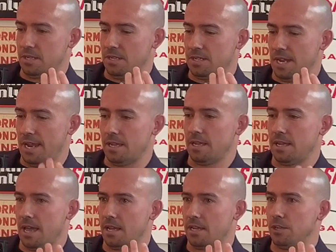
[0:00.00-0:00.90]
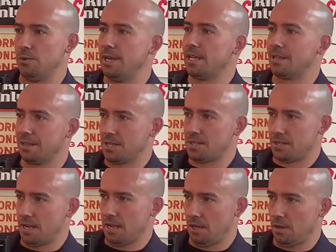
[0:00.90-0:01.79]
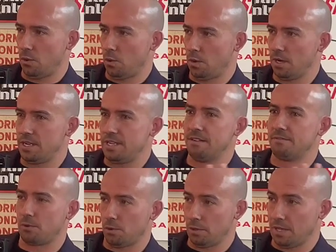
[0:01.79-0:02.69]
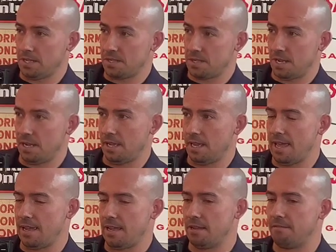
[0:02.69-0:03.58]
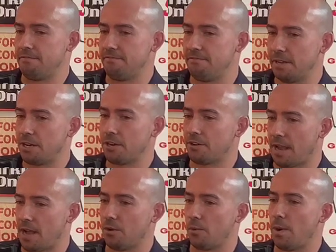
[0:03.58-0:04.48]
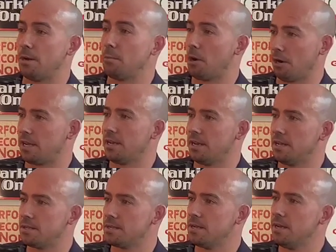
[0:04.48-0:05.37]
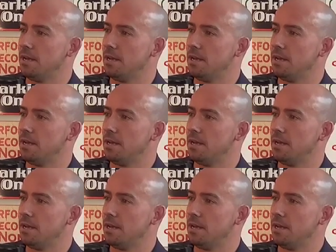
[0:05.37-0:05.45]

taking a unique listing or a difficult listing and figuring out a way to market it.